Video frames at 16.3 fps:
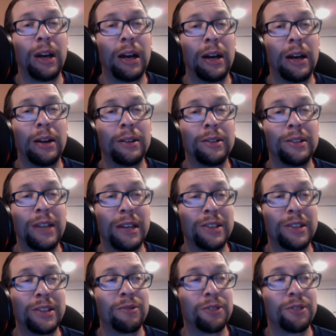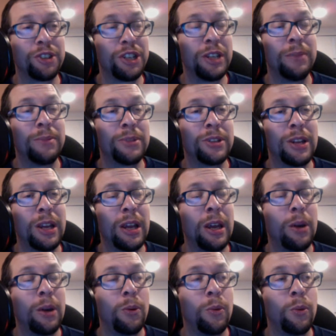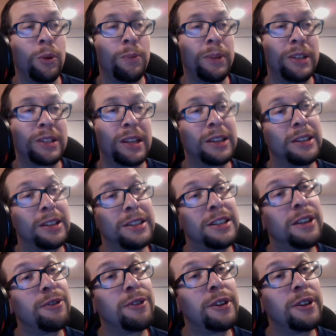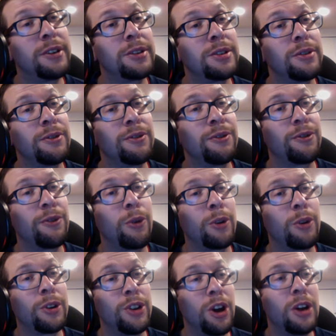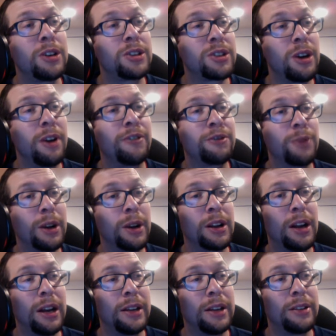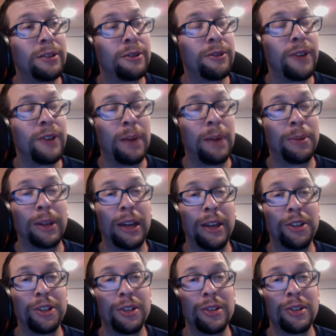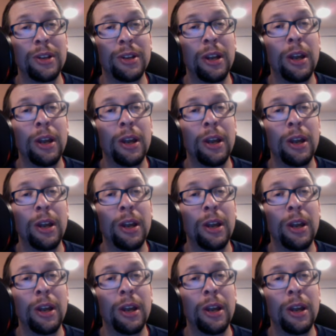uh, testing regimes would be slightly different for non-software kind of applications,